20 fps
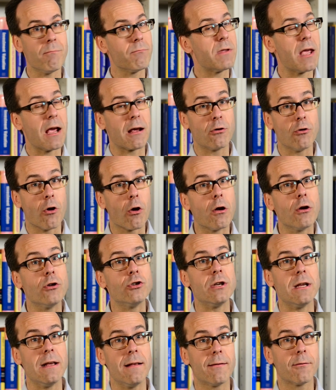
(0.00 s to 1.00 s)

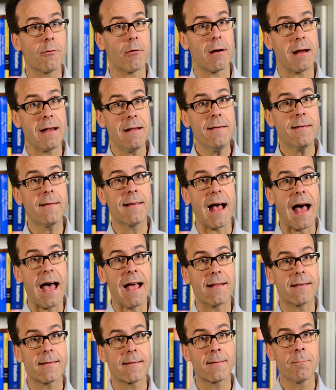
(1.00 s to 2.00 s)
technologies or
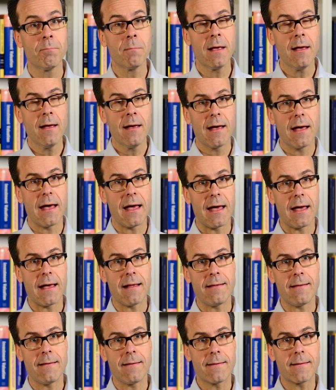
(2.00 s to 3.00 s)
insights.
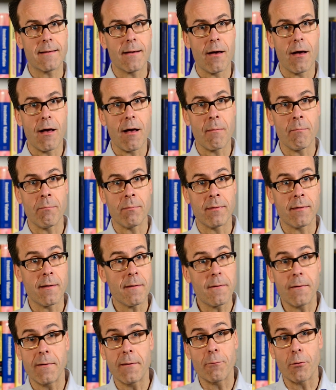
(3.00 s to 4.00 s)
And
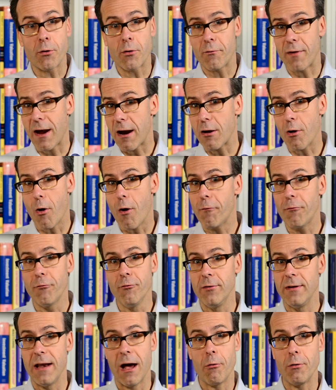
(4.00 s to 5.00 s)
this is what very
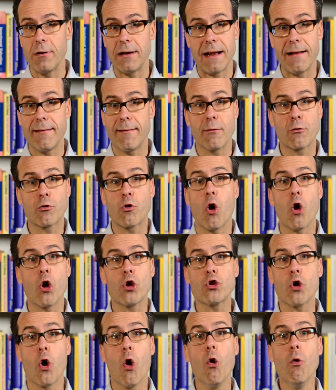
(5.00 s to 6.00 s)
often nowadays is
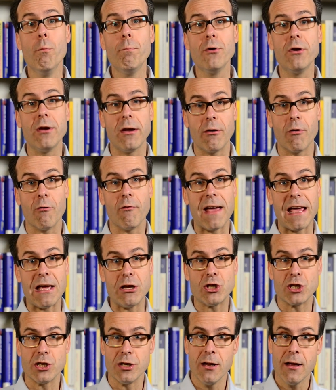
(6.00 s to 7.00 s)
called open
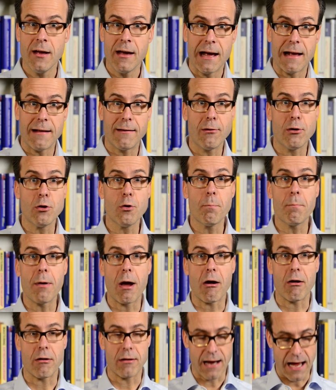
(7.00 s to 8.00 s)
innovation as a new
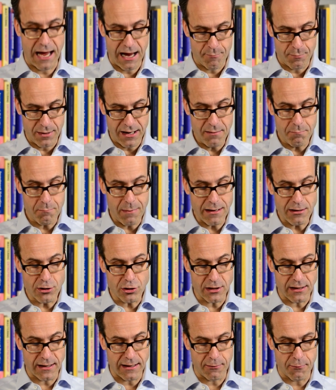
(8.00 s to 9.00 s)
paradigm in
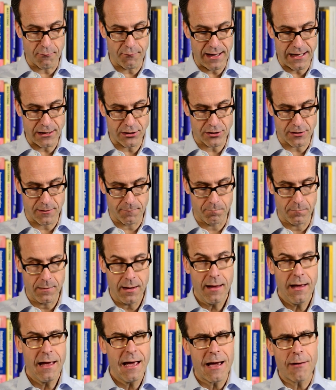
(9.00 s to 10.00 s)
managing innovation.
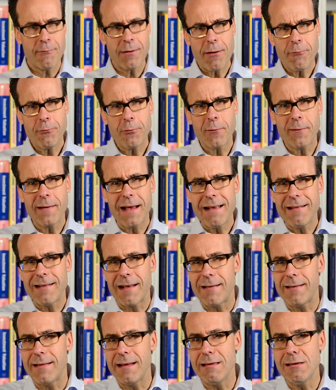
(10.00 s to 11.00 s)
And we have to say
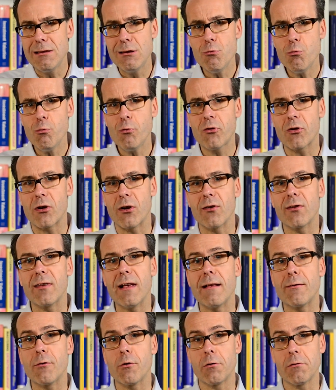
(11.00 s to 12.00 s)
that the users
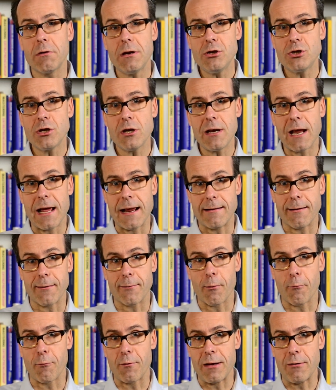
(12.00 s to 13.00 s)
as originators
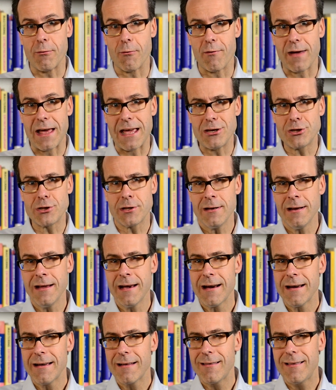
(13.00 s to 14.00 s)
of innovation,
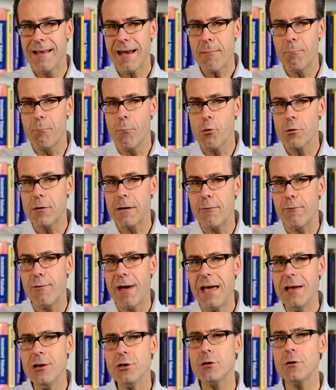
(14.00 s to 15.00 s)
their
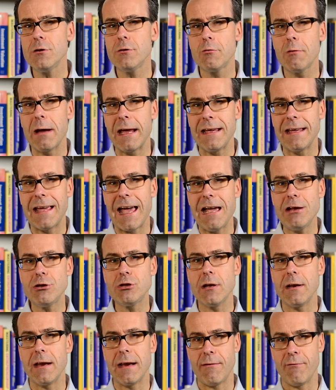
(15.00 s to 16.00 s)
motivation to
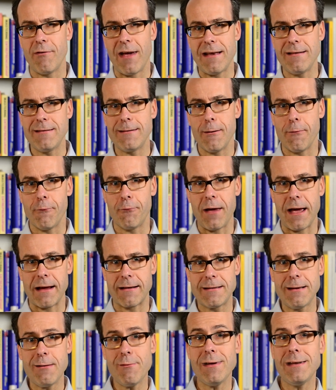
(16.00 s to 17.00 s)
engage in inventive
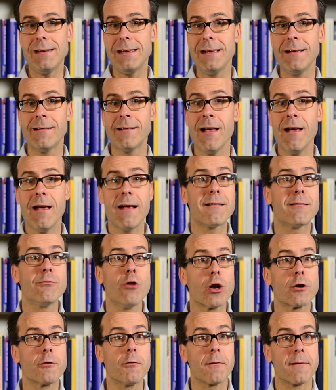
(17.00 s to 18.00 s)
activities is
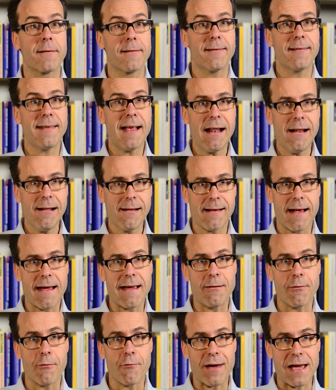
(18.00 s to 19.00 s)
not to sell their
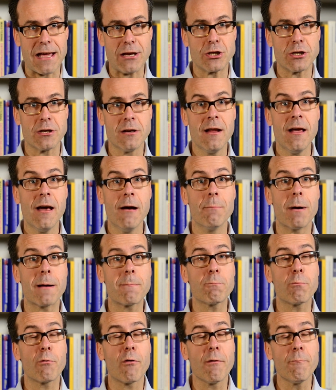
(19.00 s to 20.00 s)
innovation,
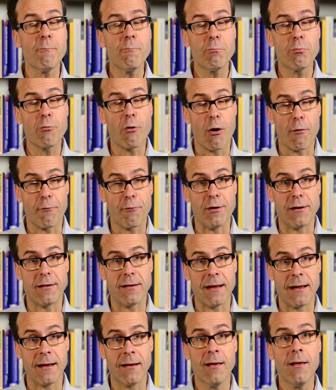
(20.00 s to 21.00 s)
but
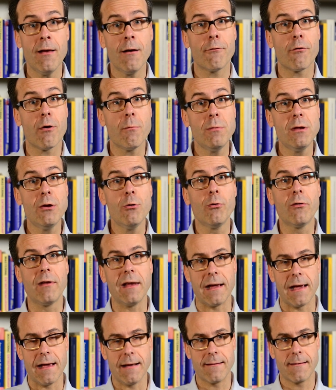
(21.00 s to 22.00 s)
profiting from
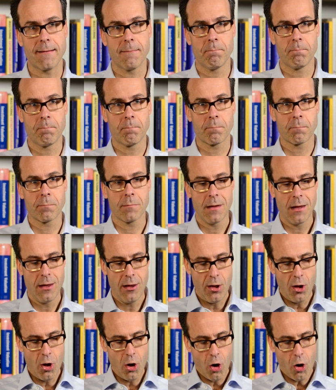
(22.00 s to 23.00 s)
using it.
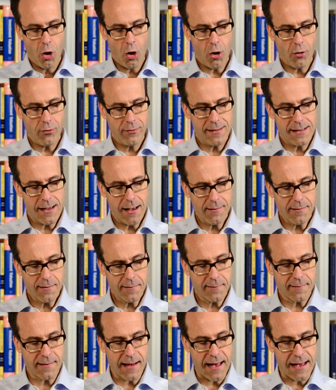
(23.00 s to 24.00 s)
On the other
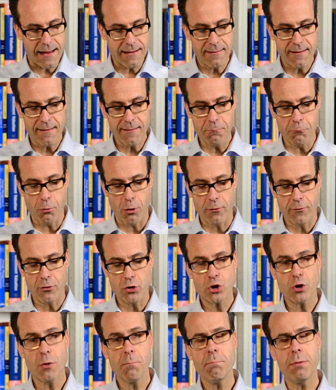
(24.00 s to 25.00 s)
side is more the
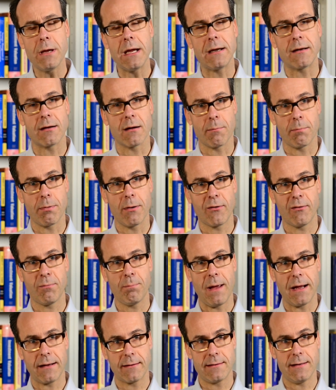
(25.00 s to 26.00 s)
Schumpeter
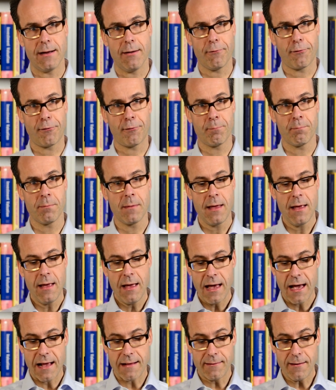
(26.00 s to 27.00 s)
perspective.
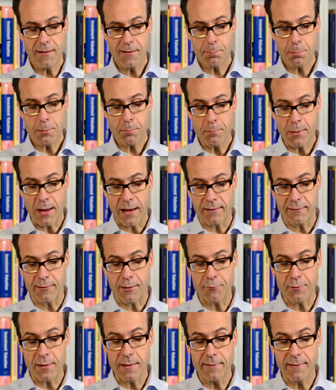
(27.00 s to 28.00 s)
And this
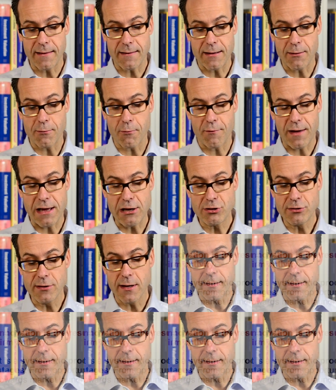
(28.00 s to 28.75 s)
perspective is that innovation